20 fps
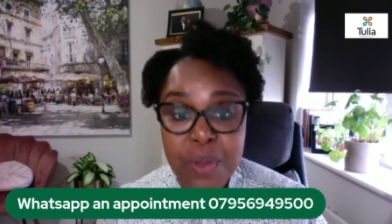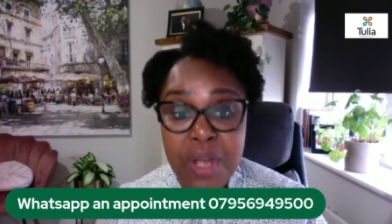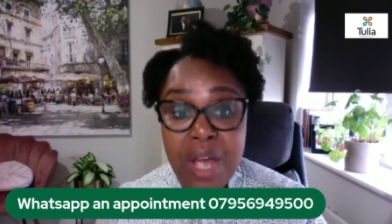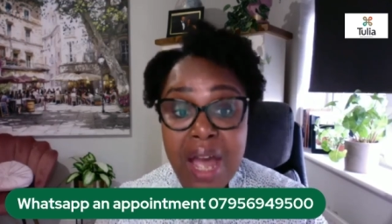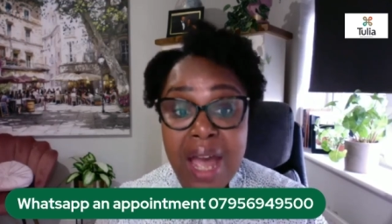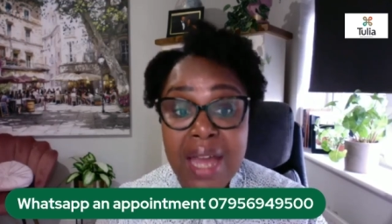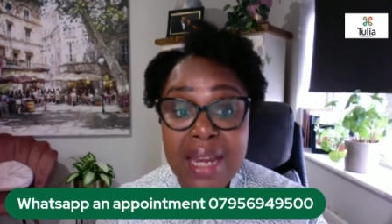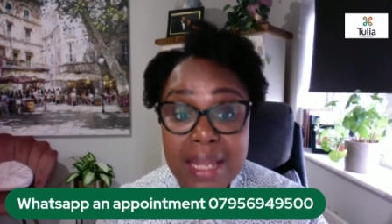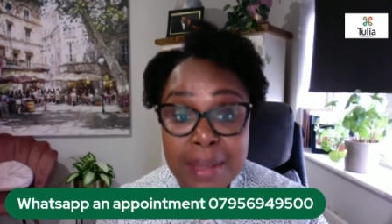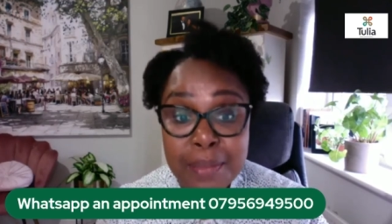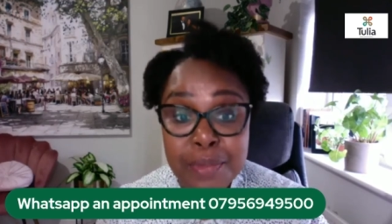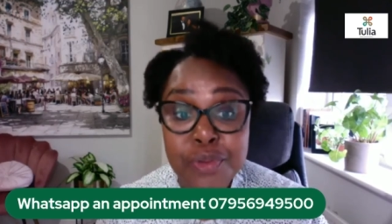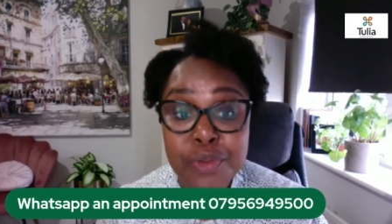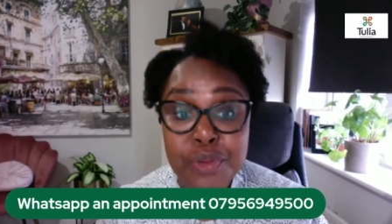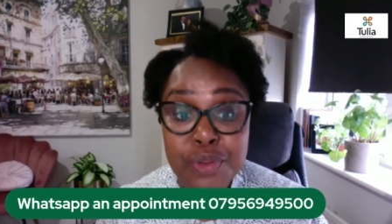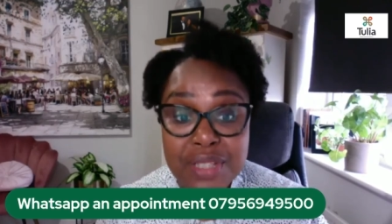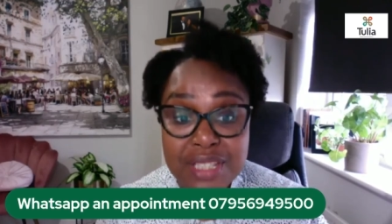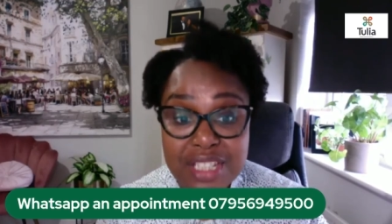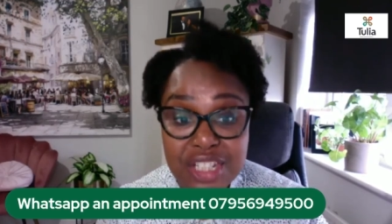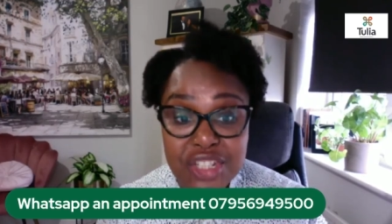We're unable
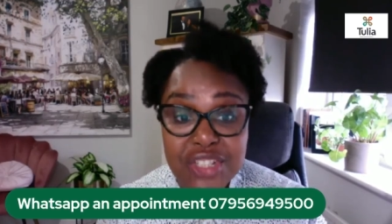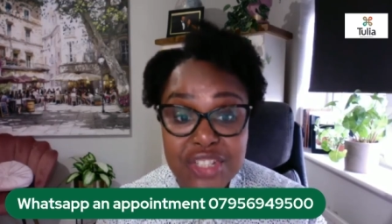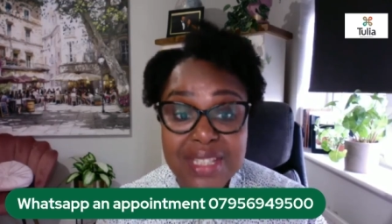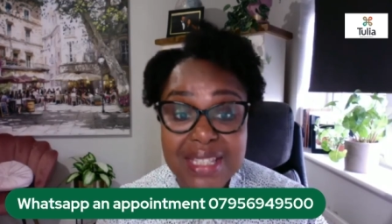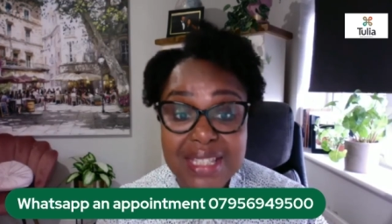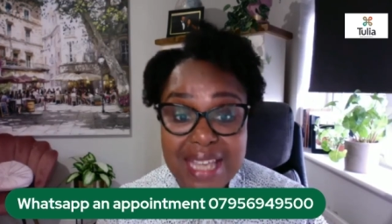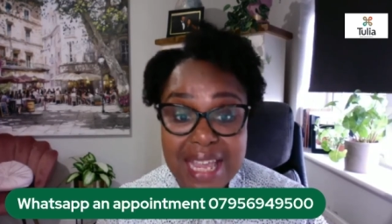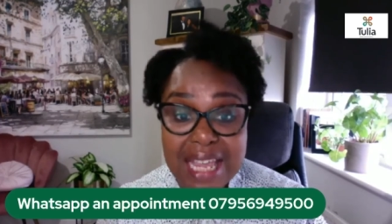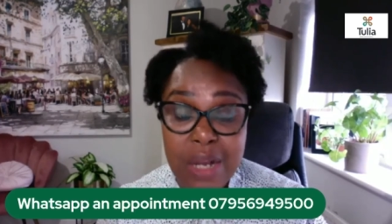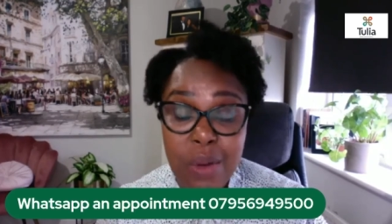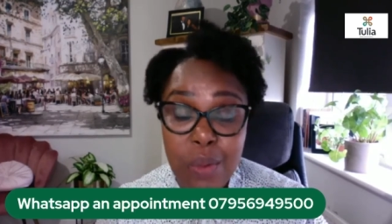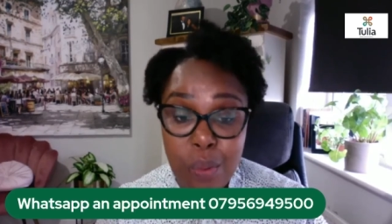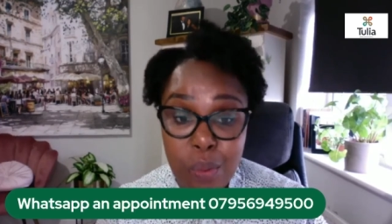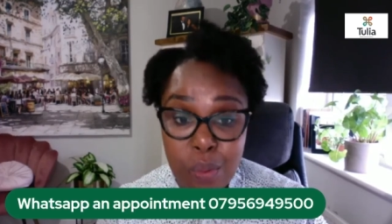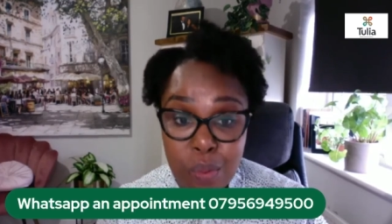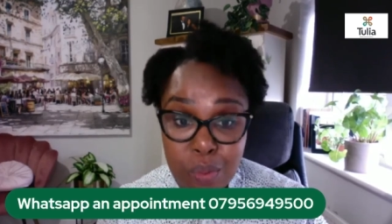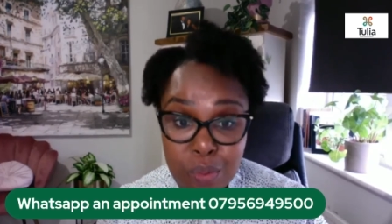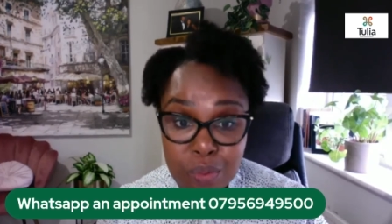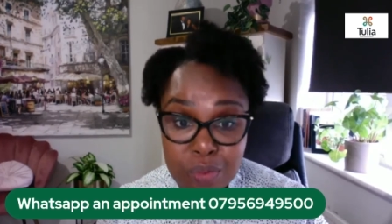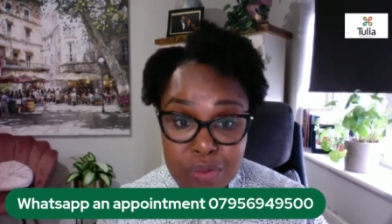to just take
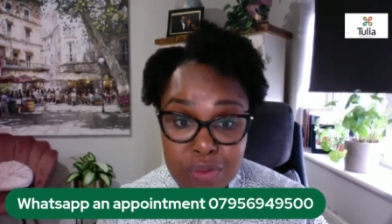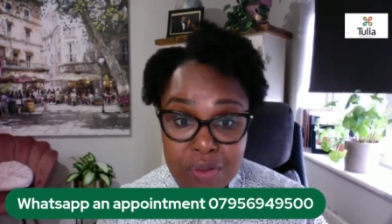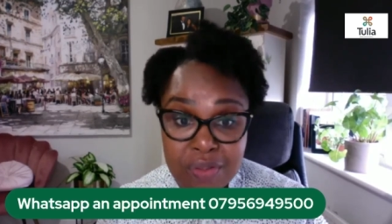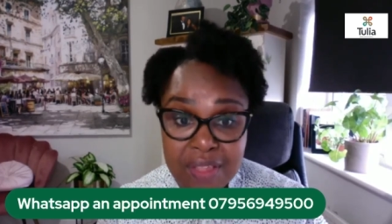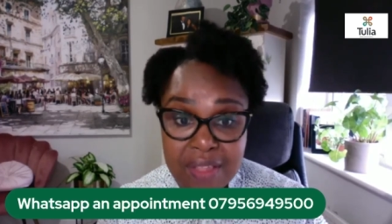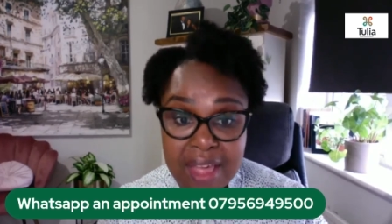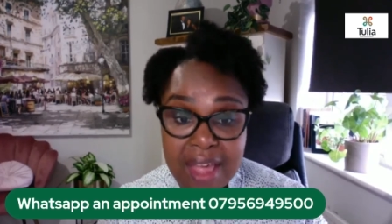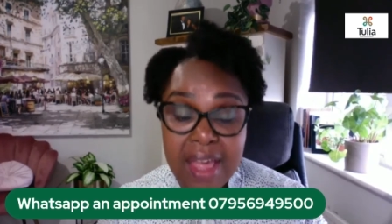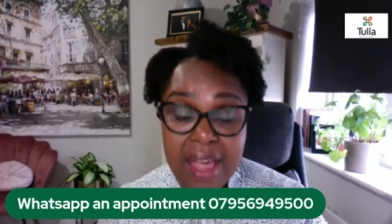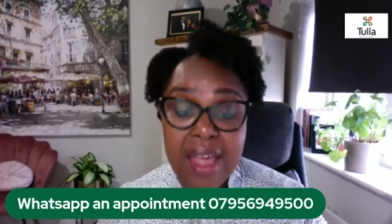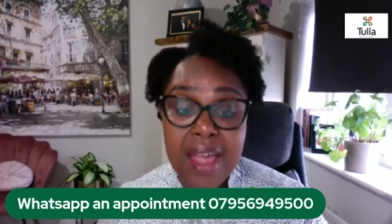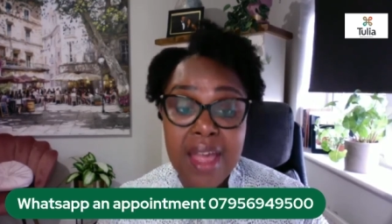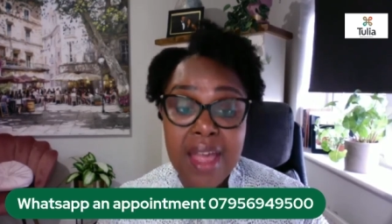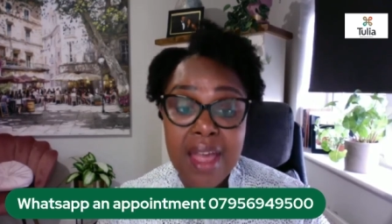calls on there.